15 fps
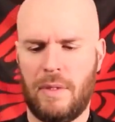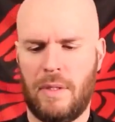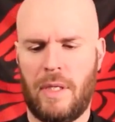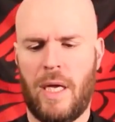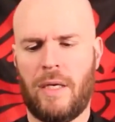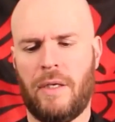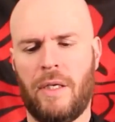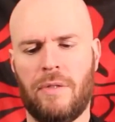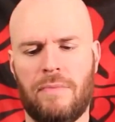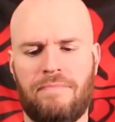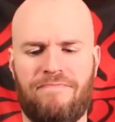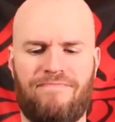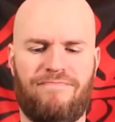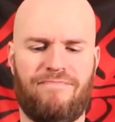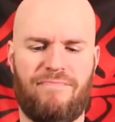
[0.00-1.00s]
I don't know,
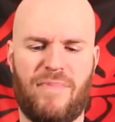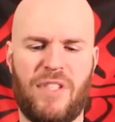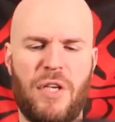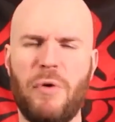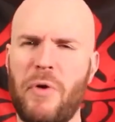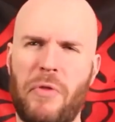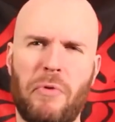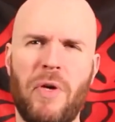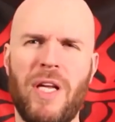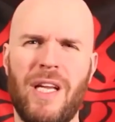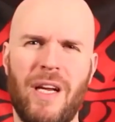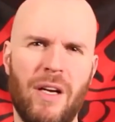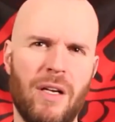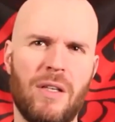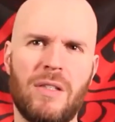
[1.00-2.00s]
2 or 3
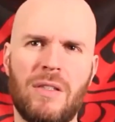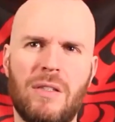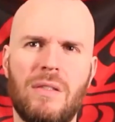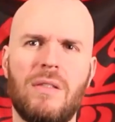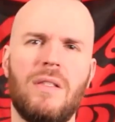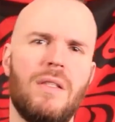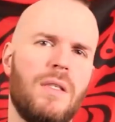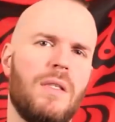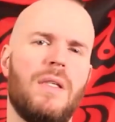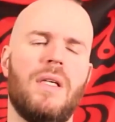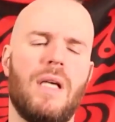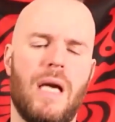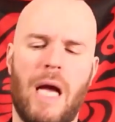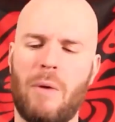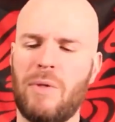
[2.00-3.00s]
years.
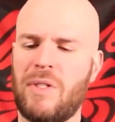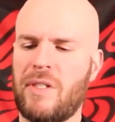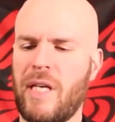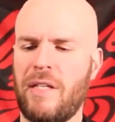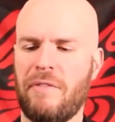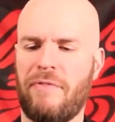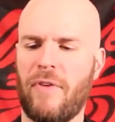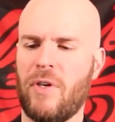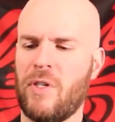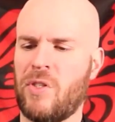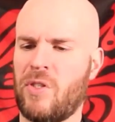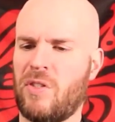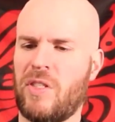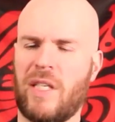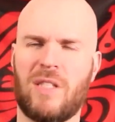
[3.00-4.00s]
I would say the
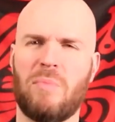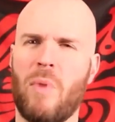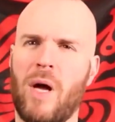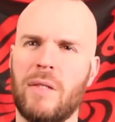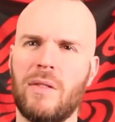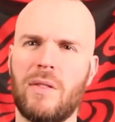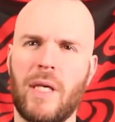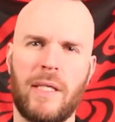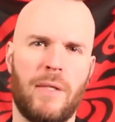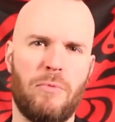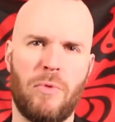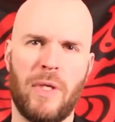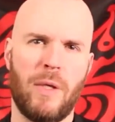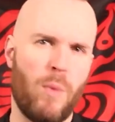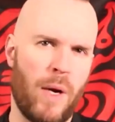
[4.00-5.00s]
first 6 months I didn't
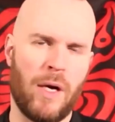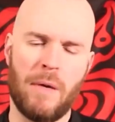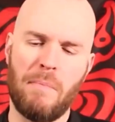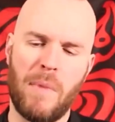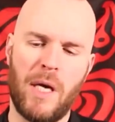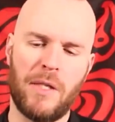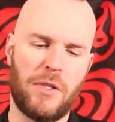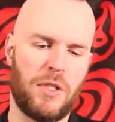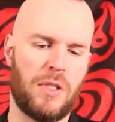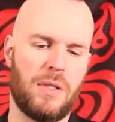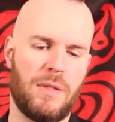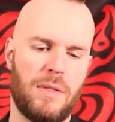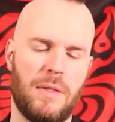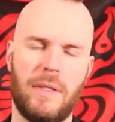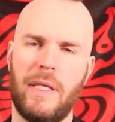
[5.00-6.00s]
really wear them much.
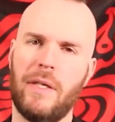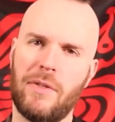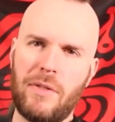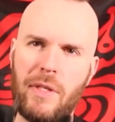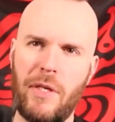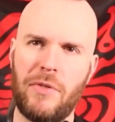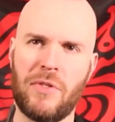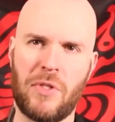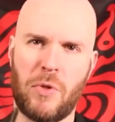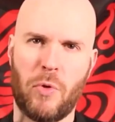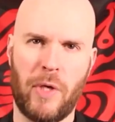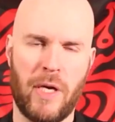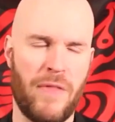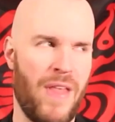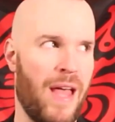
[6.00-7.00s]
Here's a
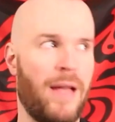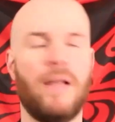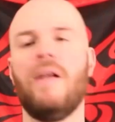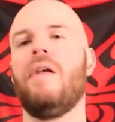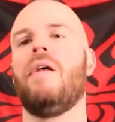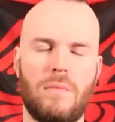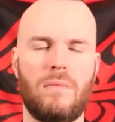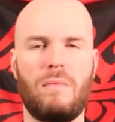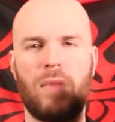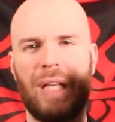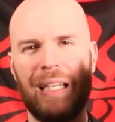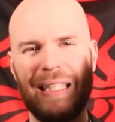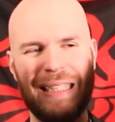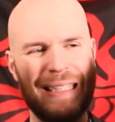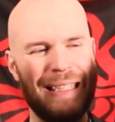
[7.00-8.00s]
story on that.
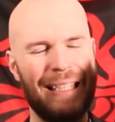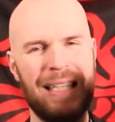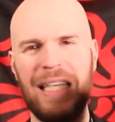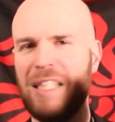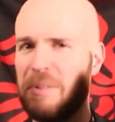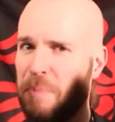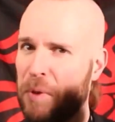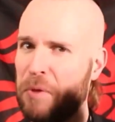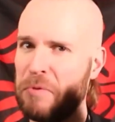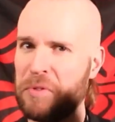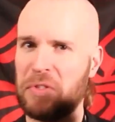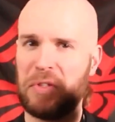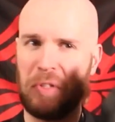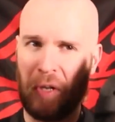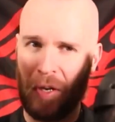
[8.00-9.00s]
These
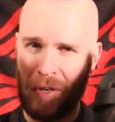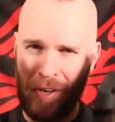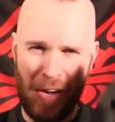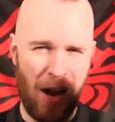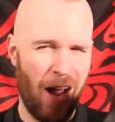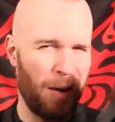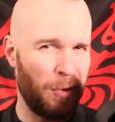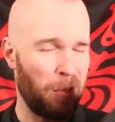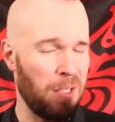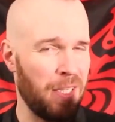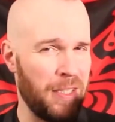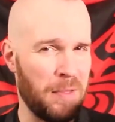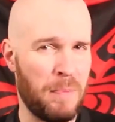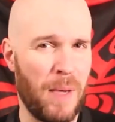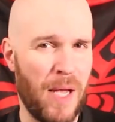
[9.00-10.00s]
boots are not
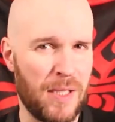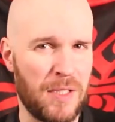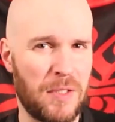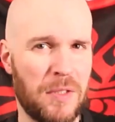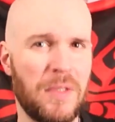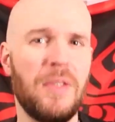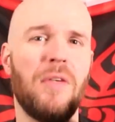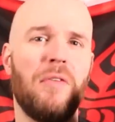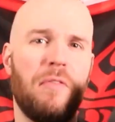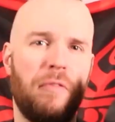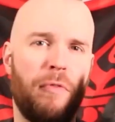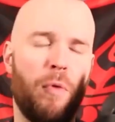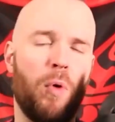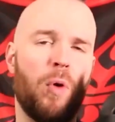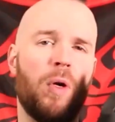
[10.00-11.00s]
really the best
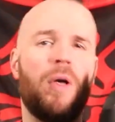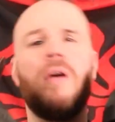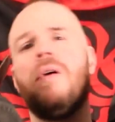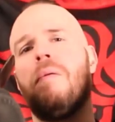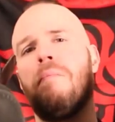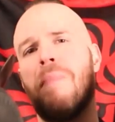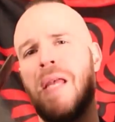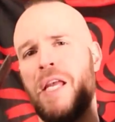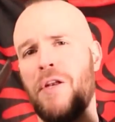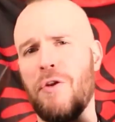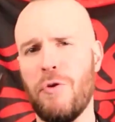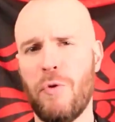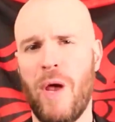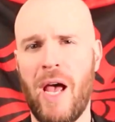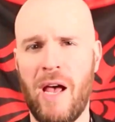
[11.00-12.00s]
for men
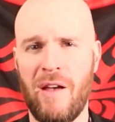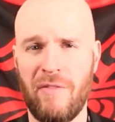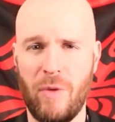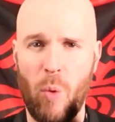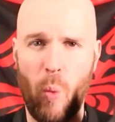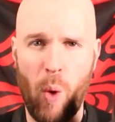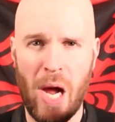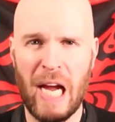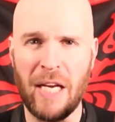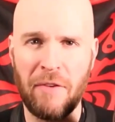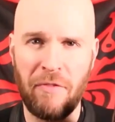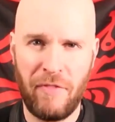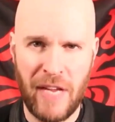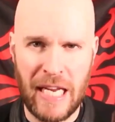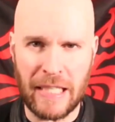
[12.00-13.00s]
who have wide
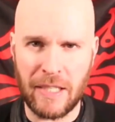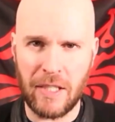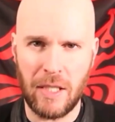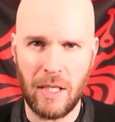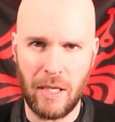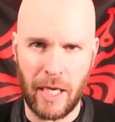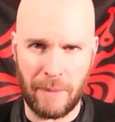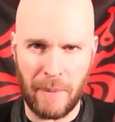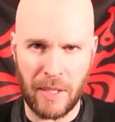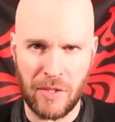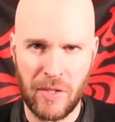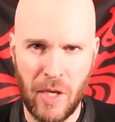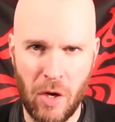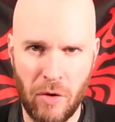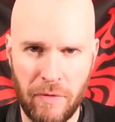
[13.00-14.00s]
feet like
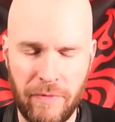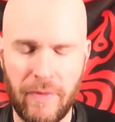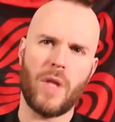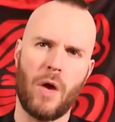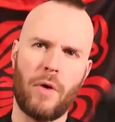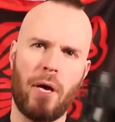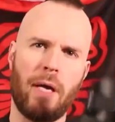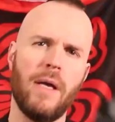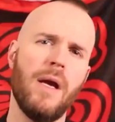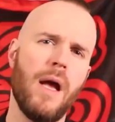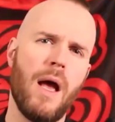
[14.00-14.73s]
myself. Okay,